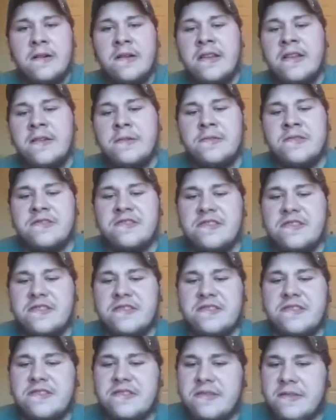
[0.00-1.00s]
it was
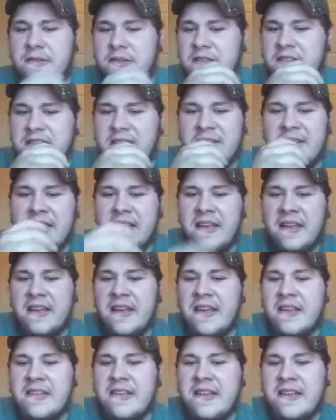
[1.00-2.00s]
just
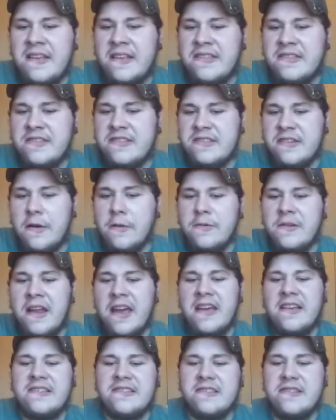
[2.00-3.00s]
it's so
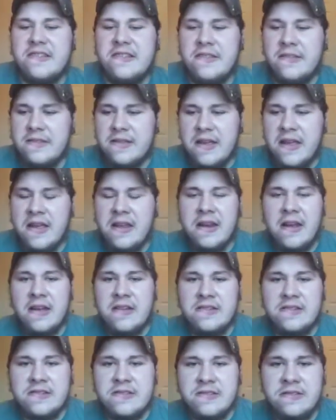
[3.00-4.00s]
nasty, and I
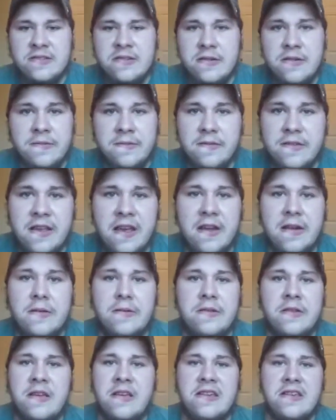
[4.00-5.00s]
just truthfully I
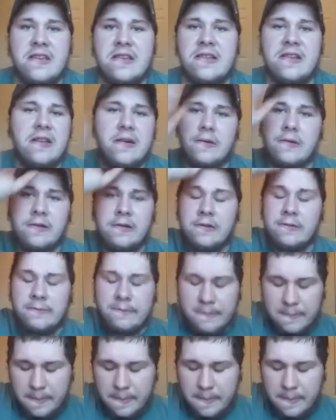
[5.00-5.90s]
don't like it at all.